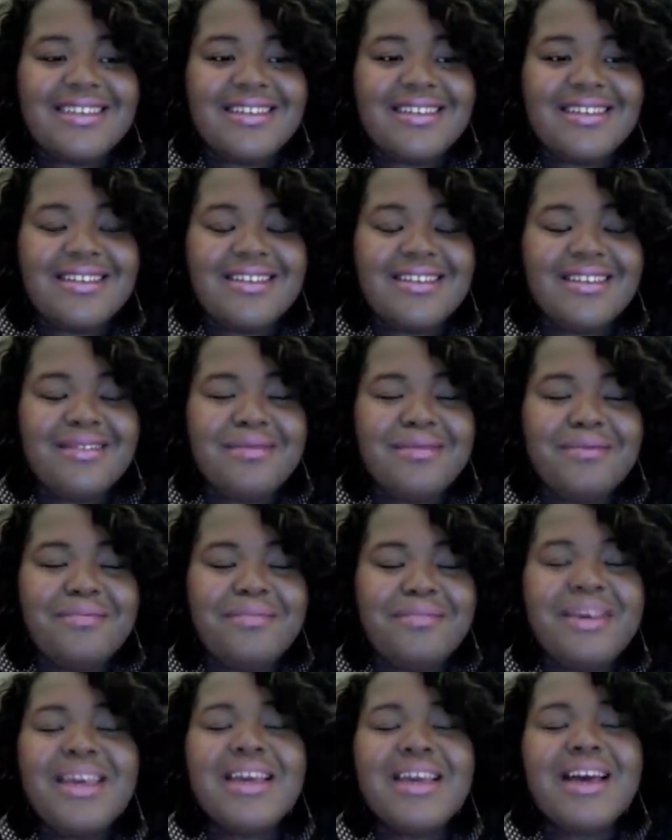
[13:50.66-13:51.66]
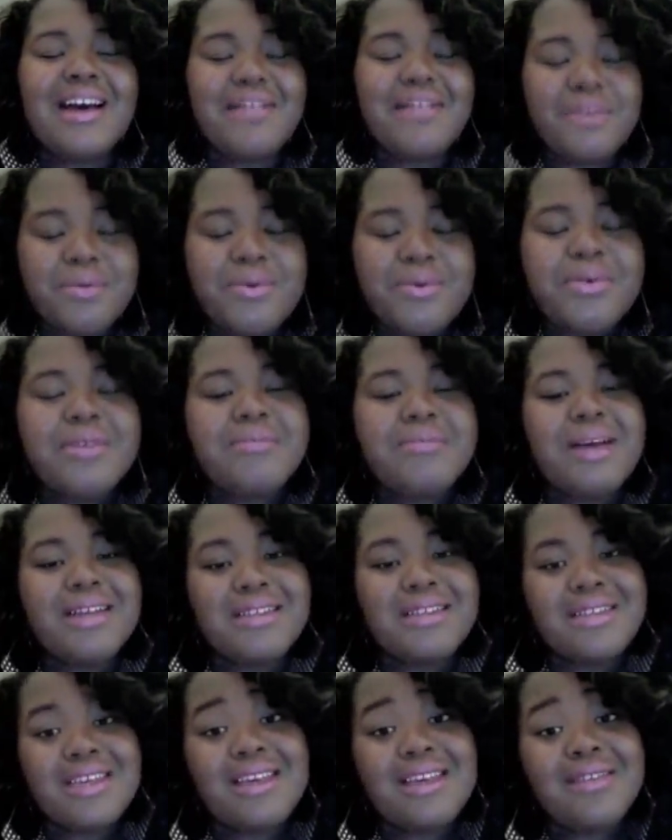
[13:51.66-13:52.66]
being comfortable in my skin,
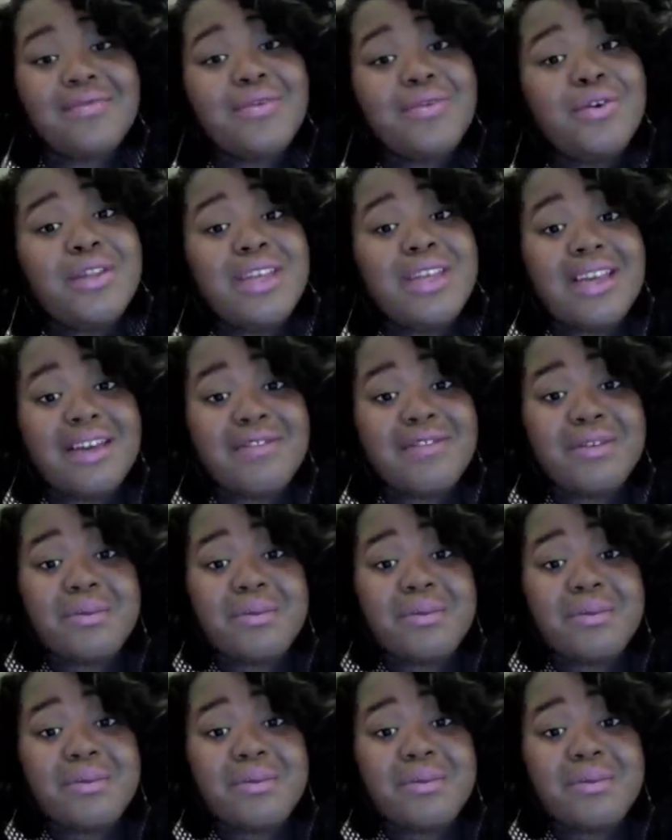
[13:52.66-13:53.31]
fully comfortable.